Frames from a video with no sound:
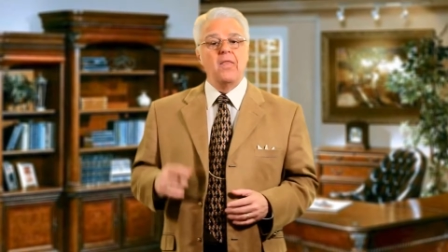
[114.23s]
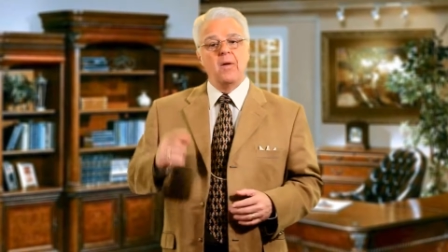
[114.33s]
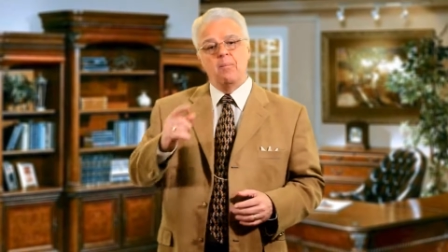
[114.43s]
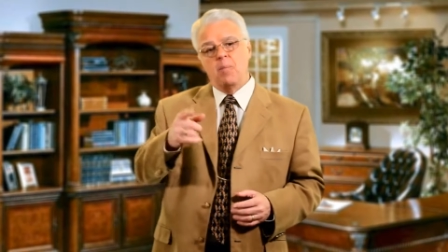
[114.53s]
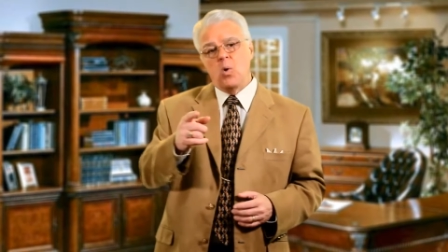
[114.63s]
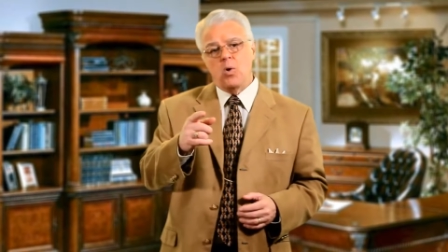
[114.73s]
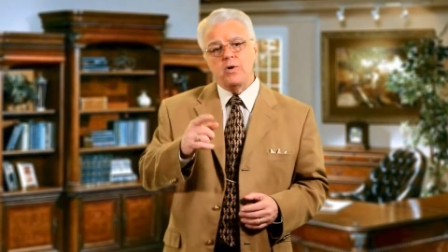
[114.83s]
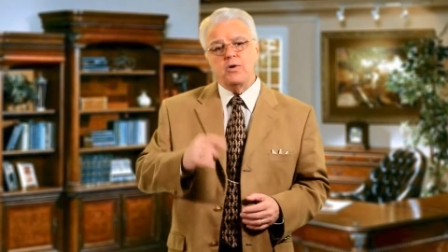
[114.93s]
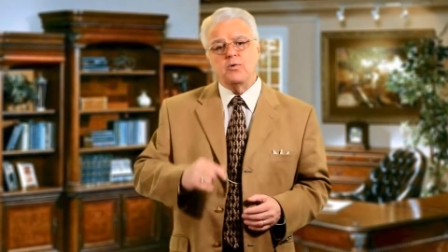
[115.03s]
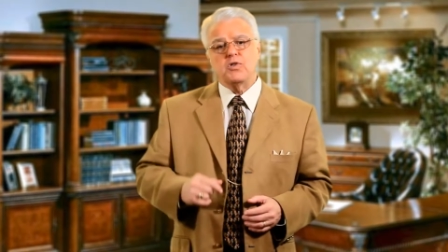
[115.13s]
the more
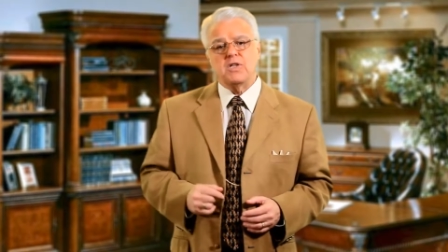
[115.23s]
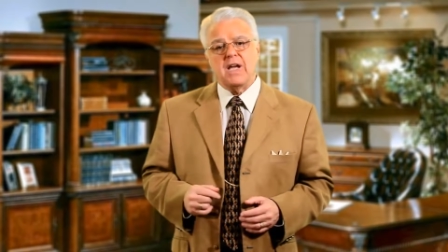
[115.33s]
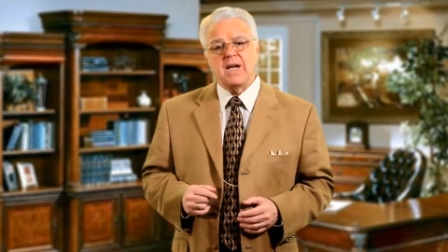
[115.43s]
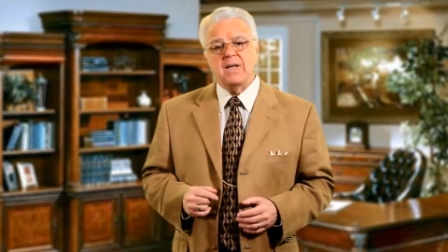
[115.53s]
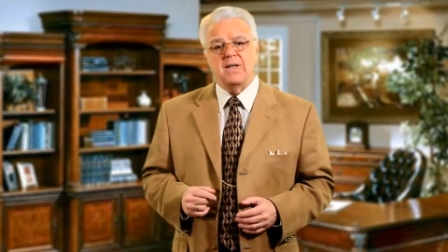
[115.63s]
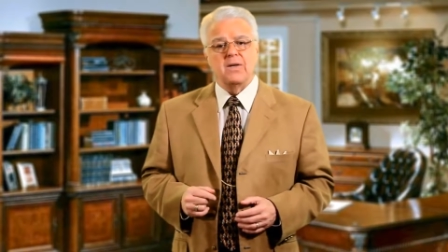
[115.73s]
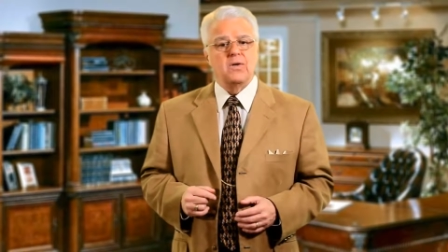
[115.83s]
you stand in